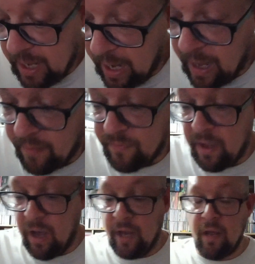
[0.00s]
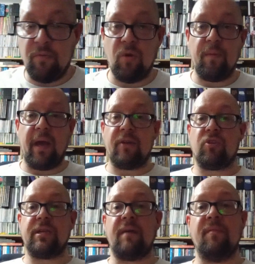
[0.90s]
And I know normally I
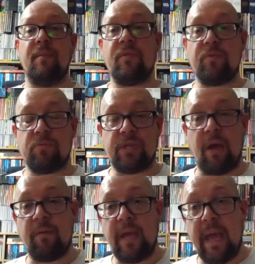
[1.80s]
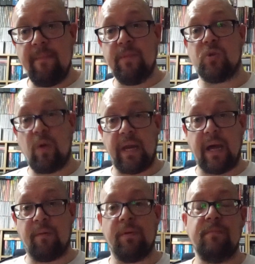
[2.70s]
try to have a month or so in between
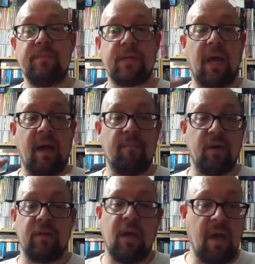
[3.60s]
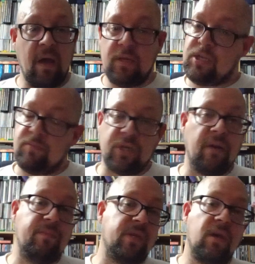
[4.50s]
albums, but
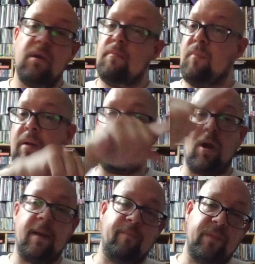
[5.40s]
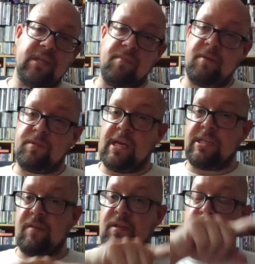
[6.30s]
sometimes my brain is a bit
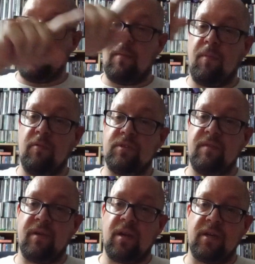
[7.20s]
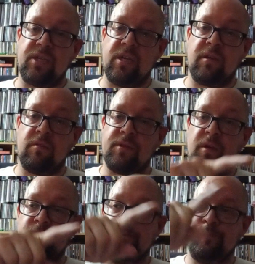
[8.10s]
obsessive, it's a bit compulsive, it kind of circles
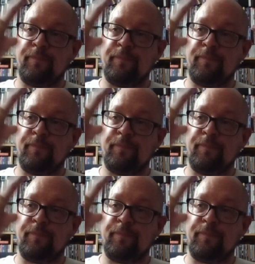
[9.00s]
on